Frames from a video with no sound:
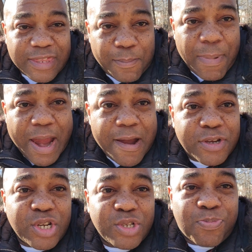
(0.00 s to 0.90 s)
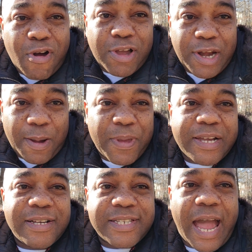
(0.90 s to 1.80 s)
at the marriages broken up
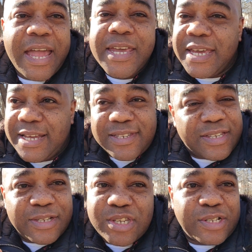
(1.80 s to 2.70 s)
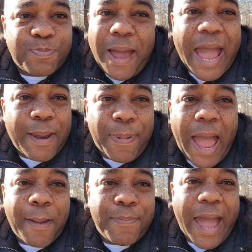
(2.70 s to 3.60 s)
because I, it's, it's just bad,
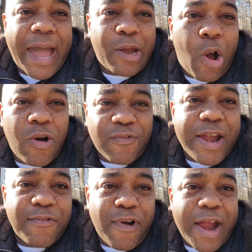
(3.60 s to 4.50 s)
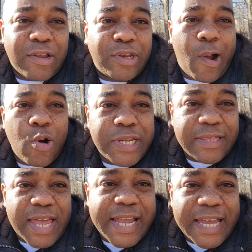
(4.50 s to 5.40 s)
bad, bad all the way around. The
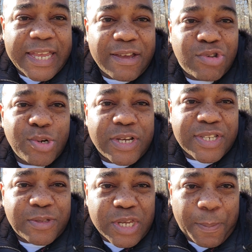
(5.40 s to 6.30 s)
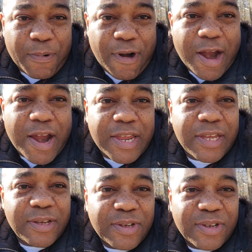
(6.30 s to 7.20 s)
only thing it gives you is a temporary